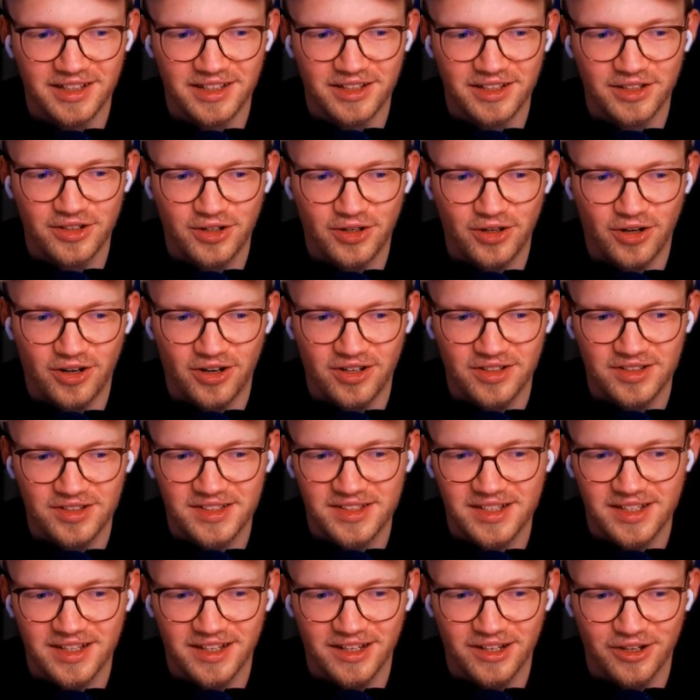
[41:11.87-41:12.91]
caused
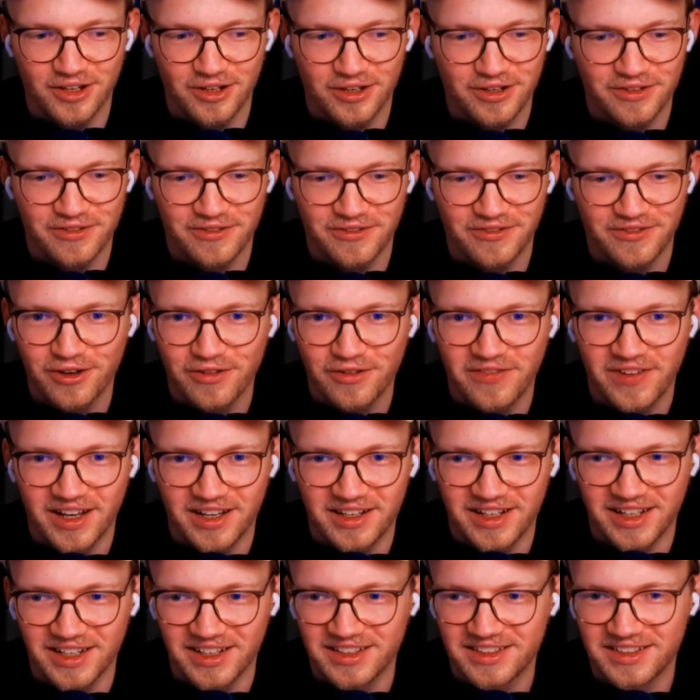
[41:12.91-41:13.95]
a lot of
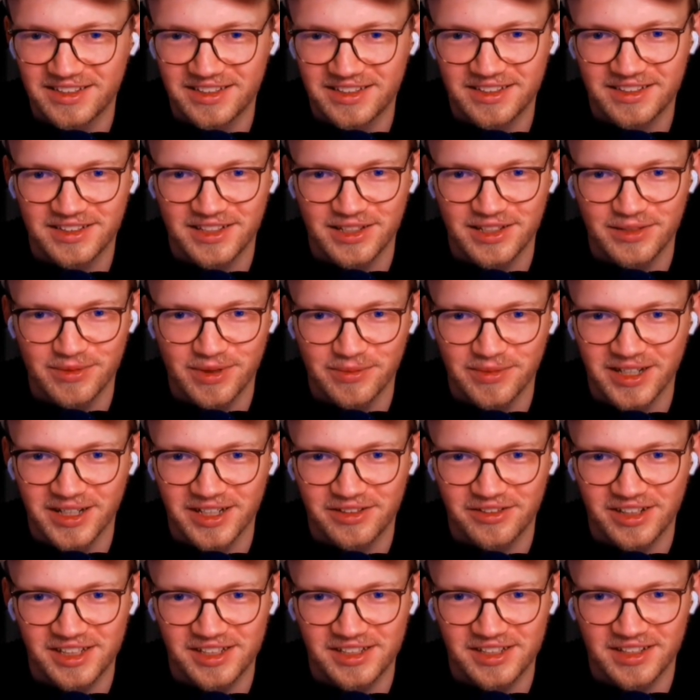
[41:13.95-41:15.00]
headaches, schema
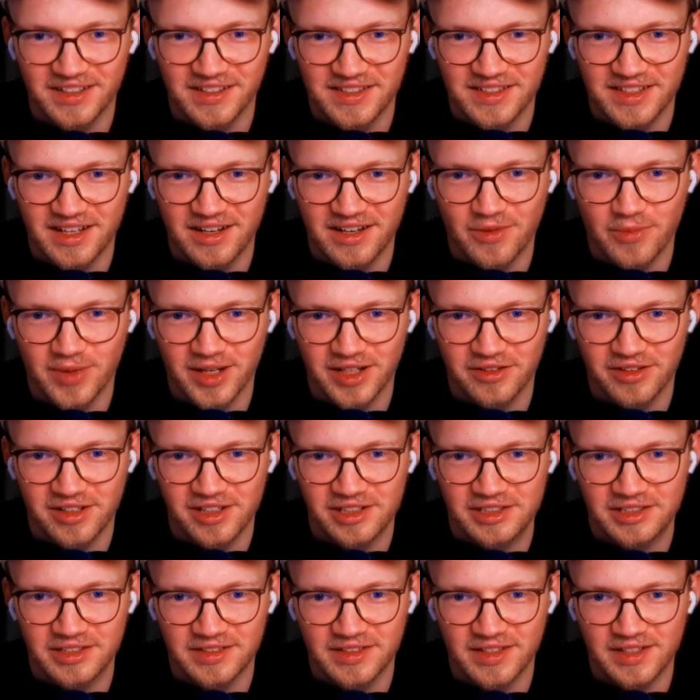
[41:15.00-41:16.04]
migrations, data
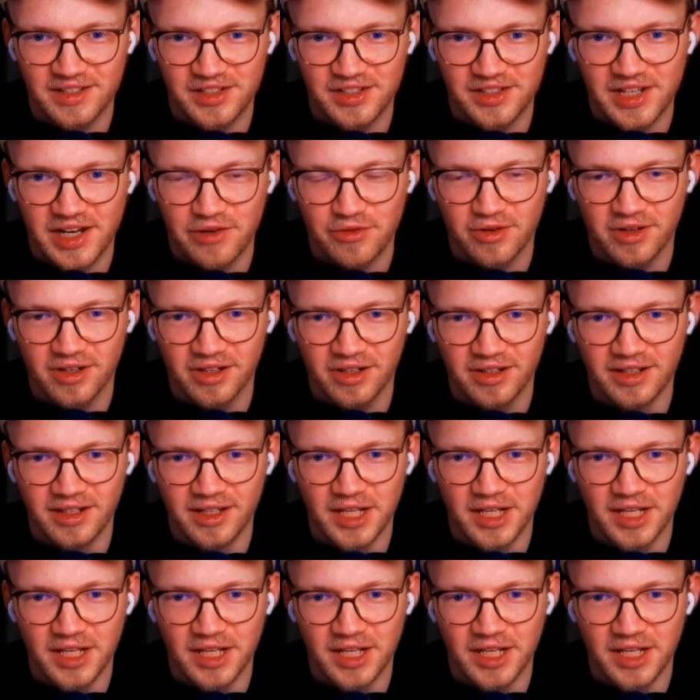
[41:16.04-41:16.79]
migrations in general.